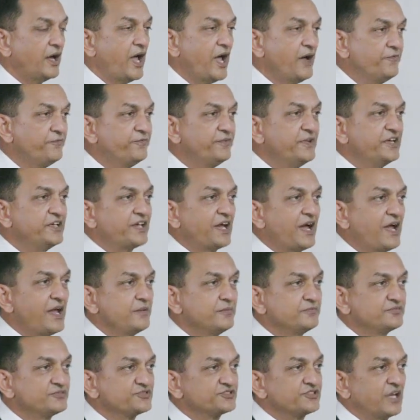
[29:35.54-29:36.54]
every
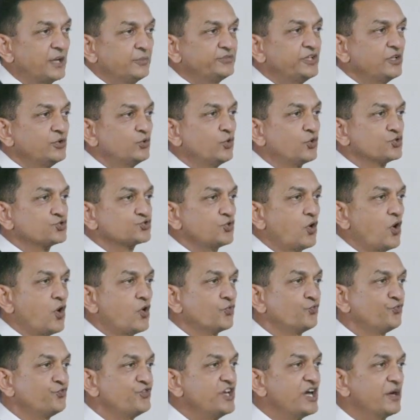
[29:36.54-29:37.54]
time something goes
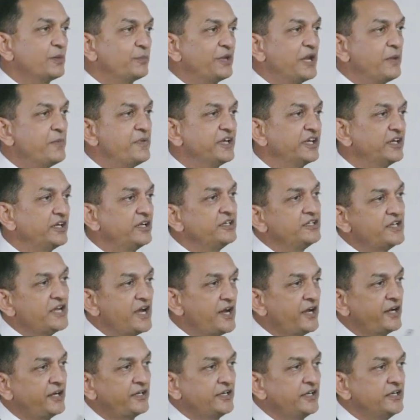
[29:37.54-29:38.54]
wrong, we are blaming
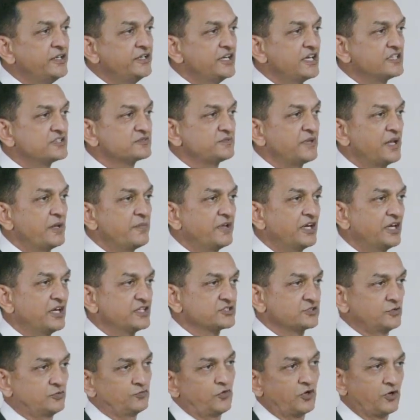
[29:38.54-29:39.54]
India and India is blaming
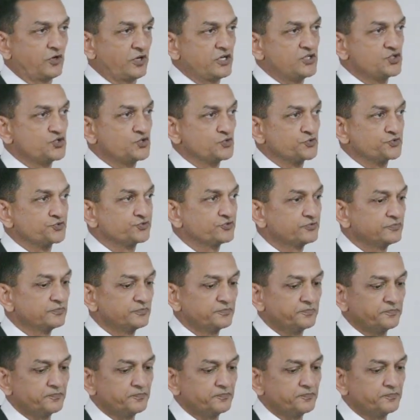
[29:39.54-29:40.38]
us on water issues.